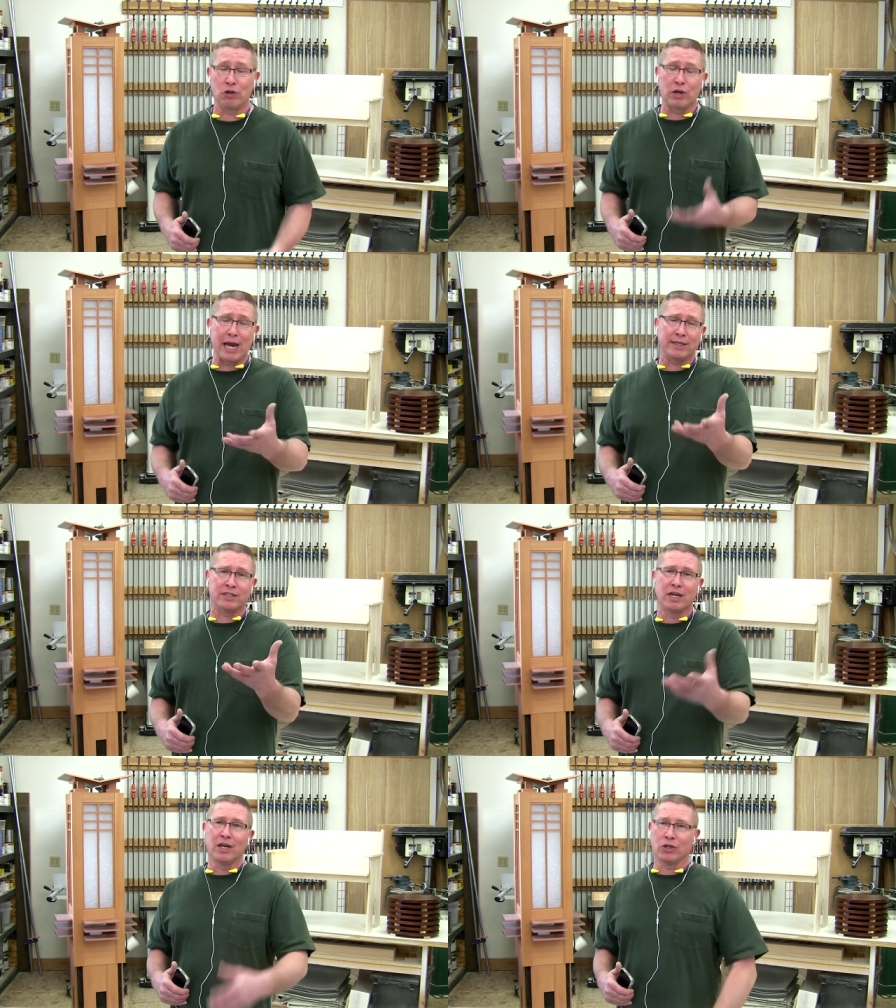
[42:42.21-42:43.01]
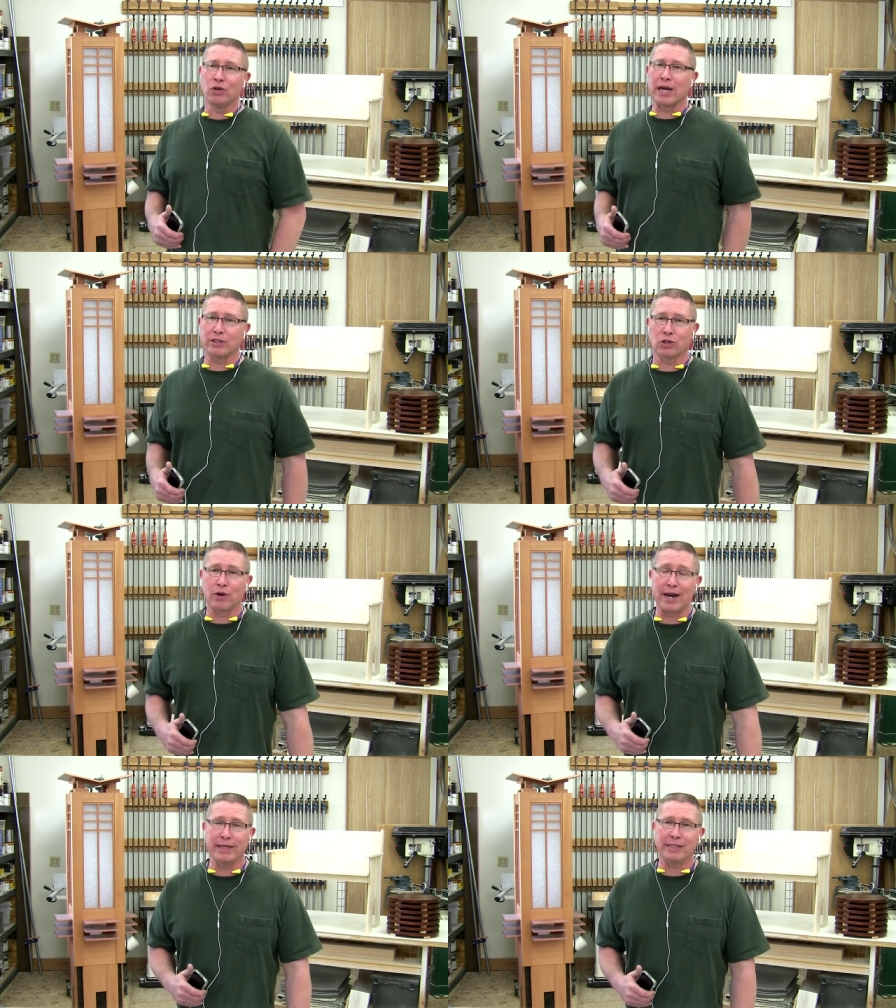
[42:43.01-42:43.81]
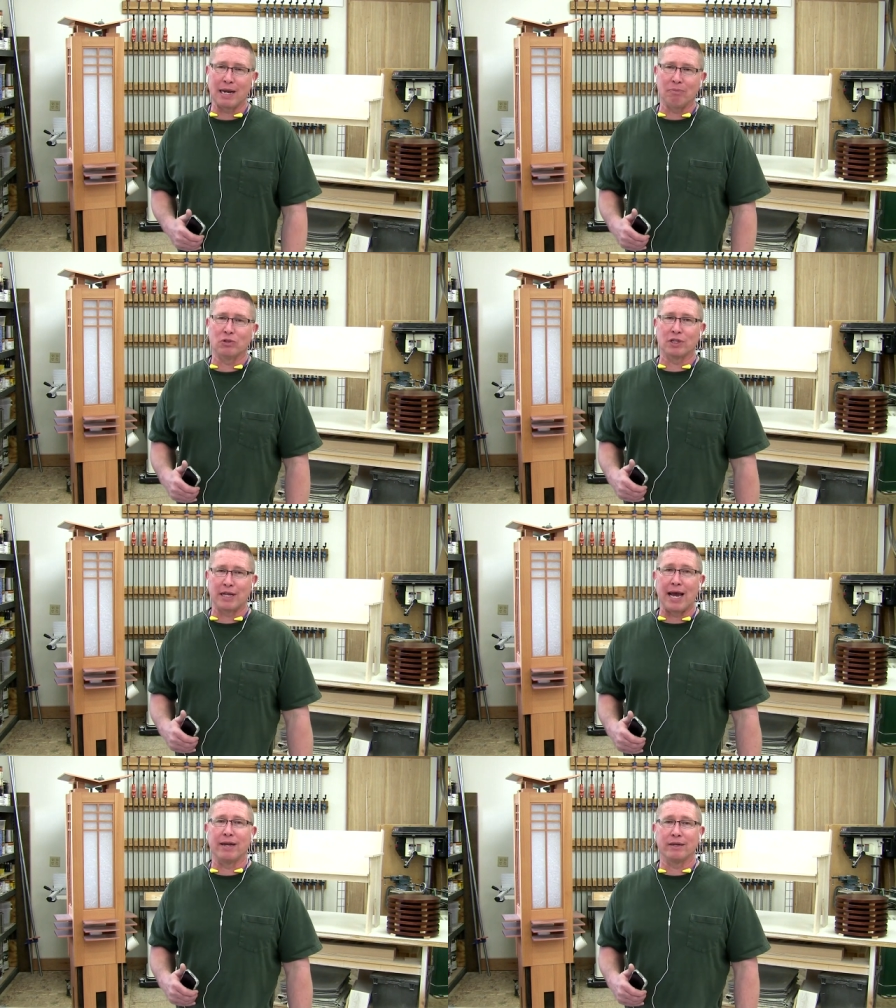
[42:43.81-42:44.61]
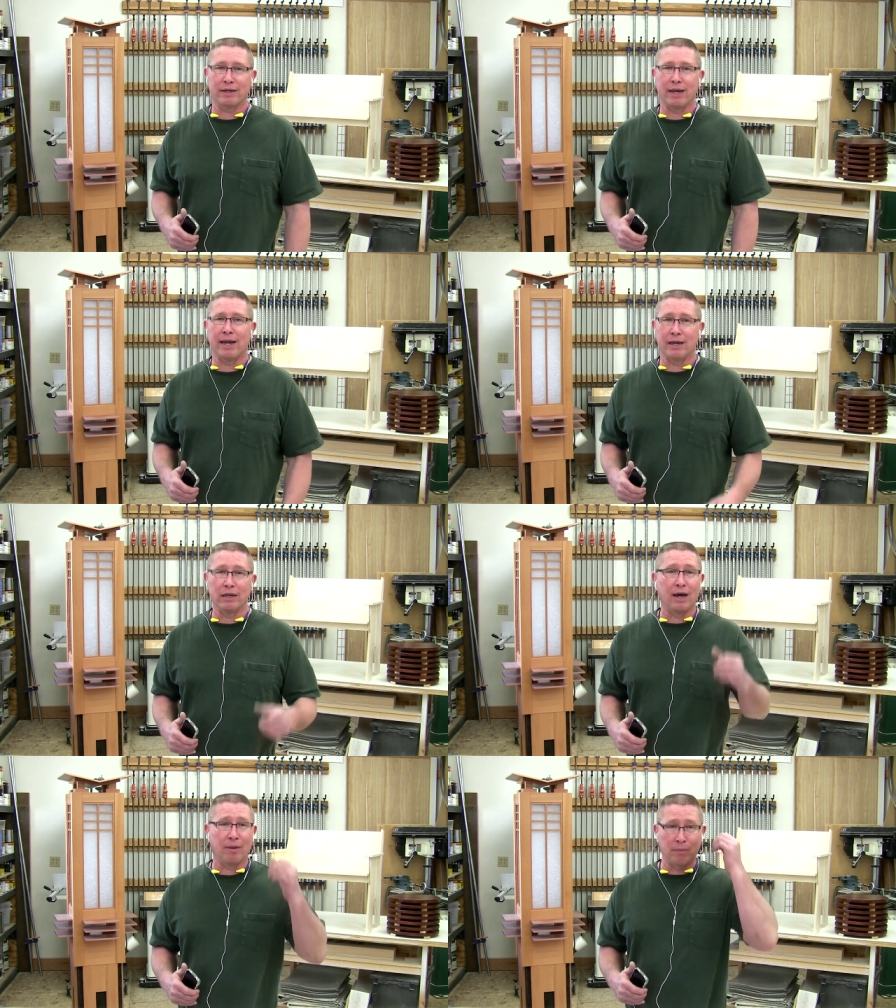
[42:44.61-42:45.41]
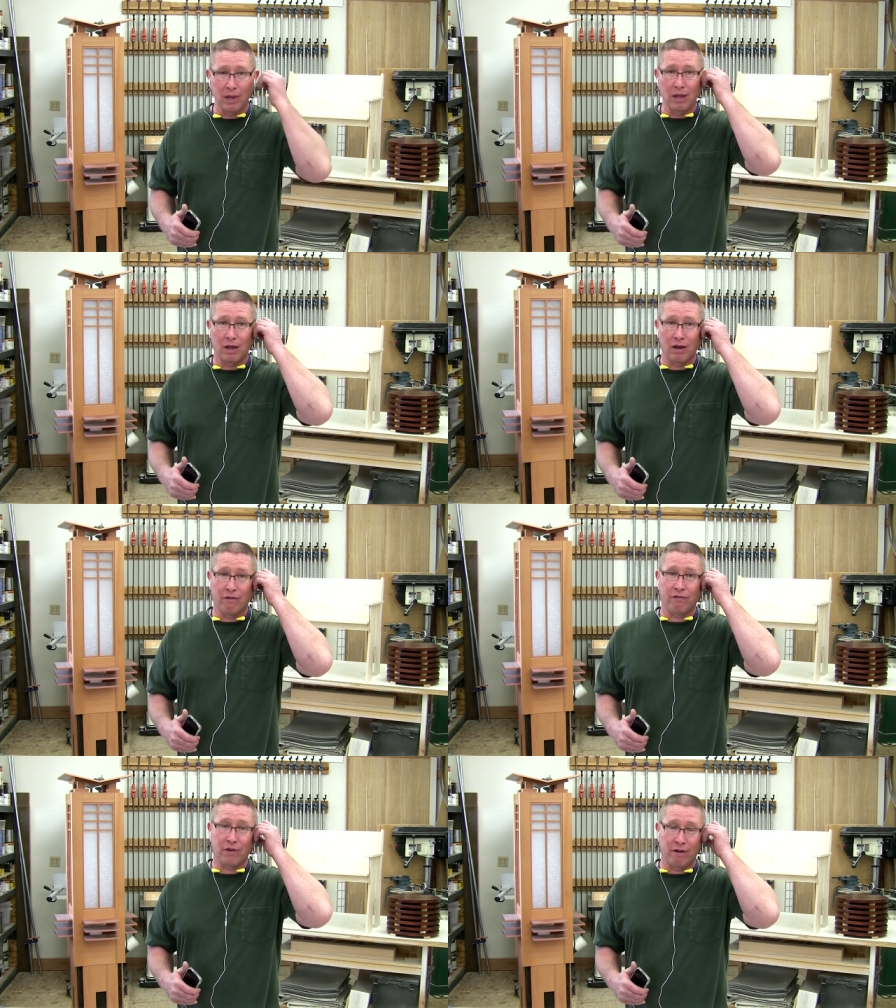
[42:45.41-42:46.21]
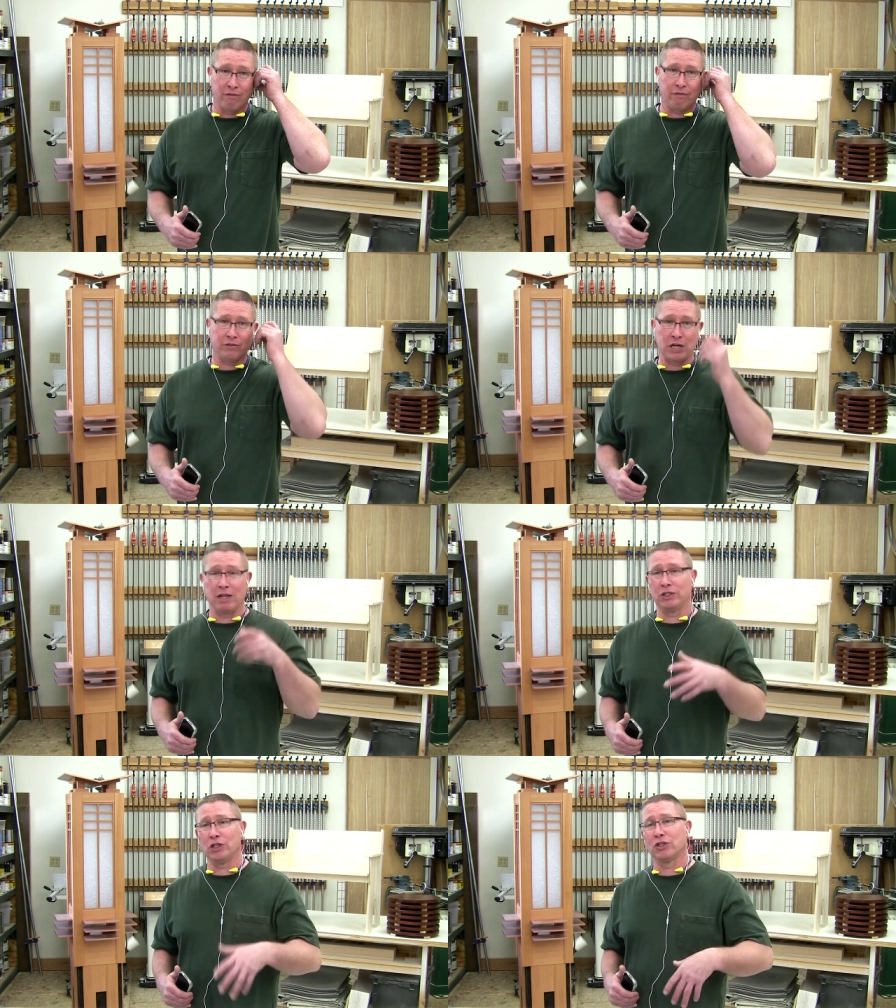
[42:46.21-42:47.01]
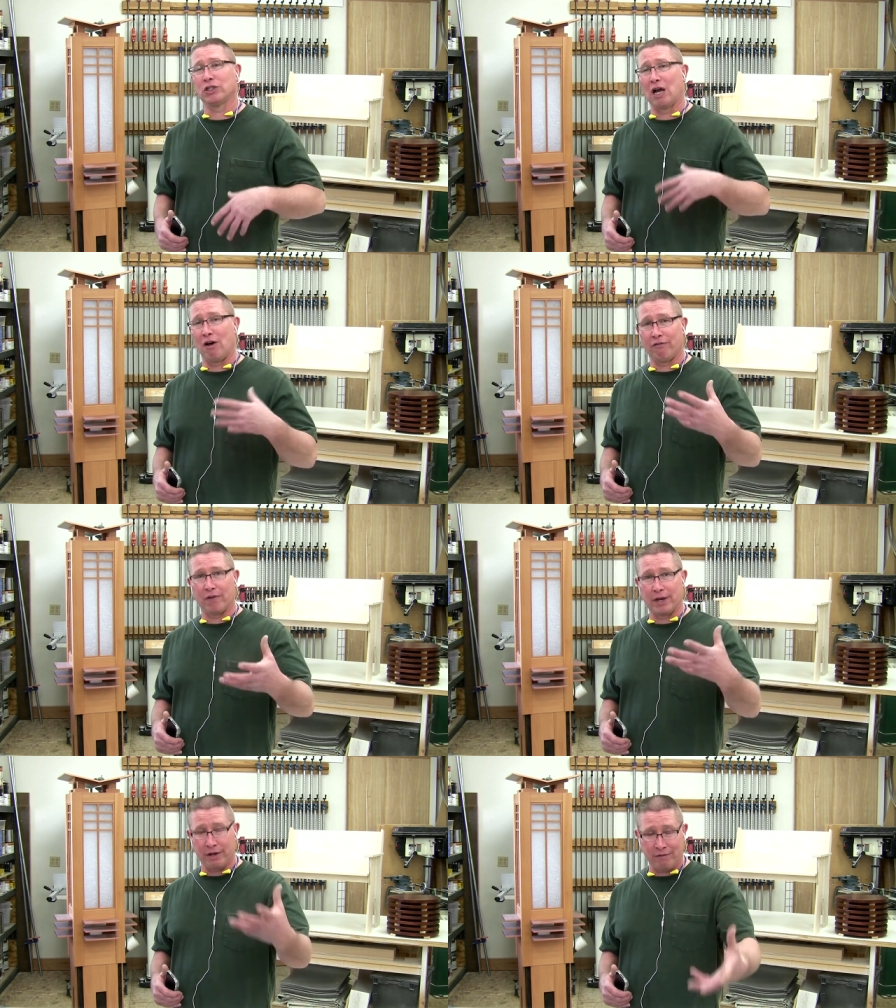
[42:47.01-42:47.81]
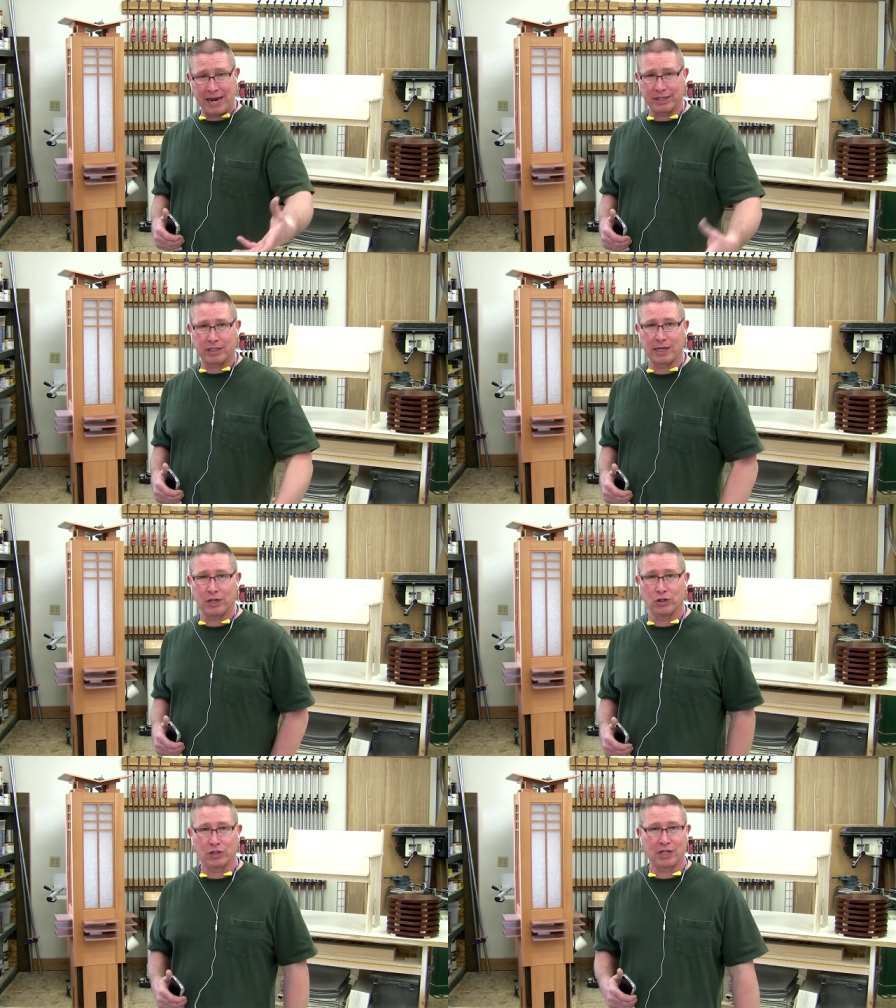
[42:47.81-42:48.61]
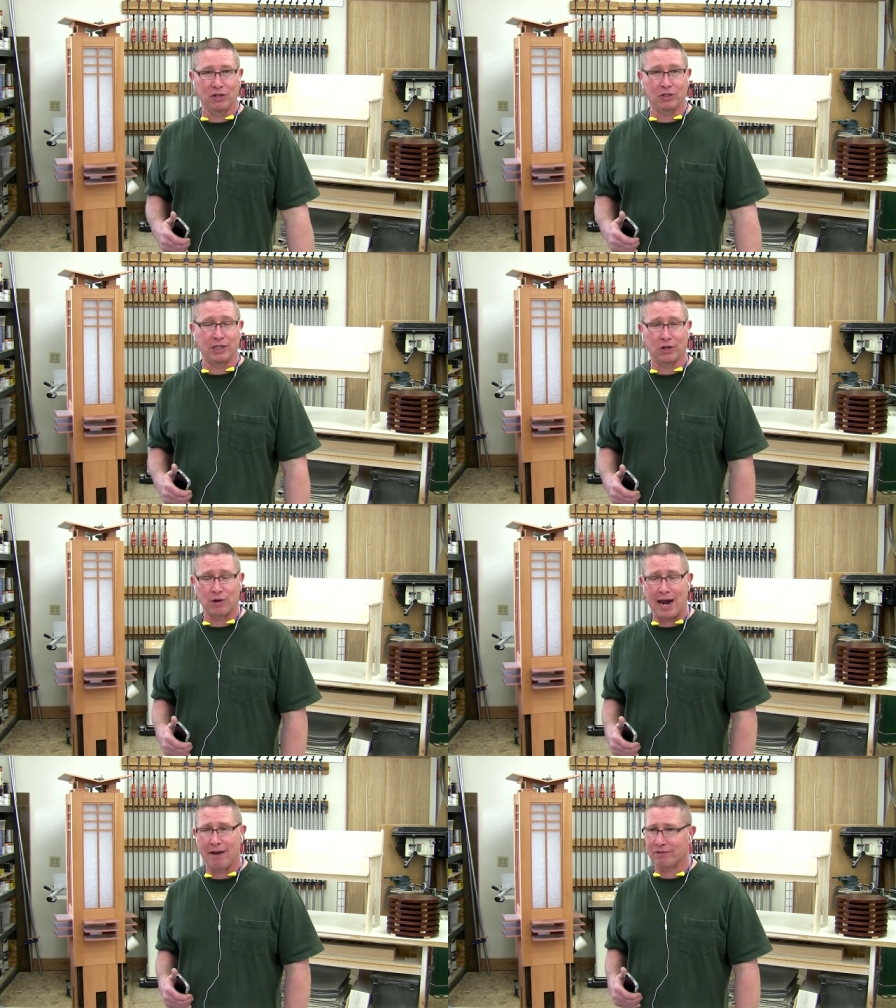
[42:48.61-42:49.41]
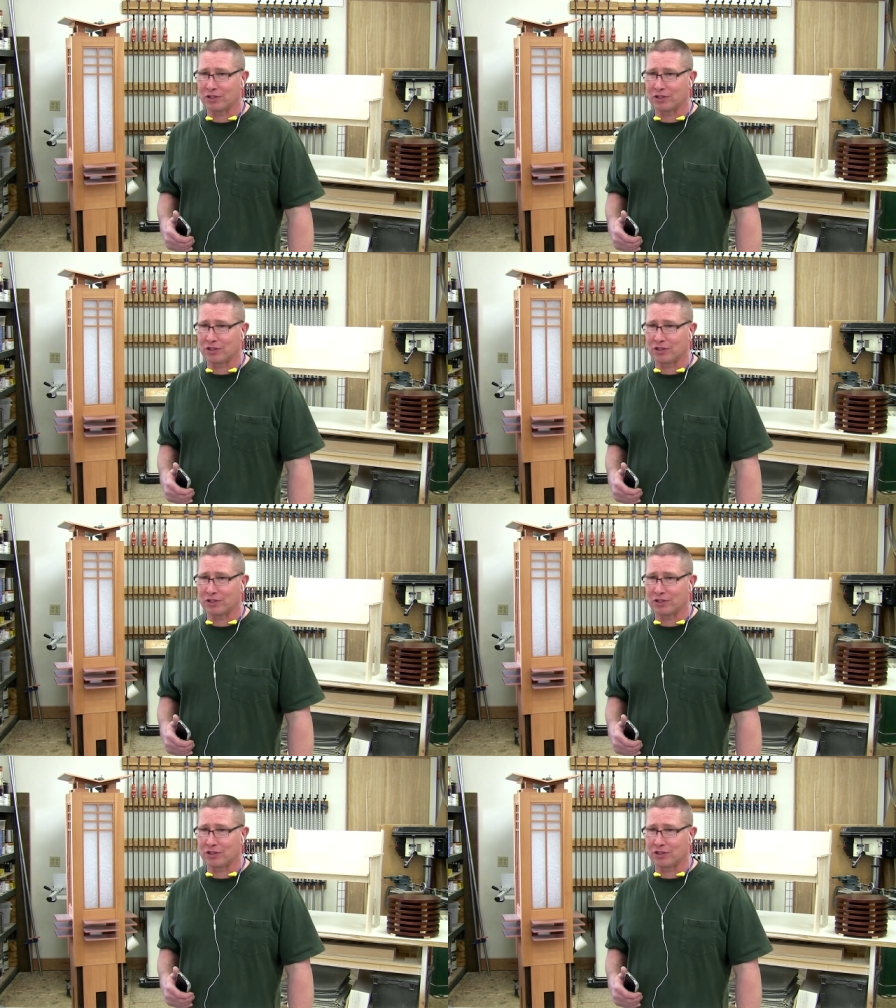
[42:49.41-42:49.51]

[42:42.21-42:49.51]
You guys, you guys are great examples of that, and. Um, mm of, of challenging yourself and advancing in your skills in the craft.